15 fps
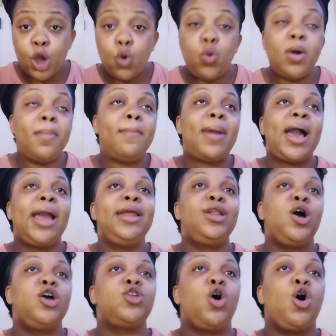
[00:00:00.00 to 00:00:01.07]
We might
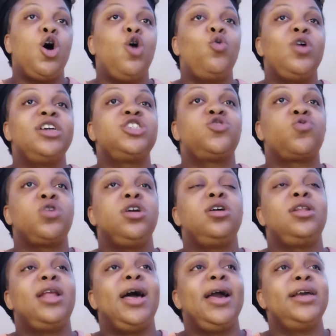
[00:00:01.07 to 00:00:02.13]
not always
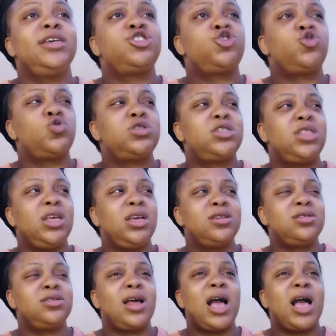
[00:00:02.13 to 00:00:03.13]
realize those things that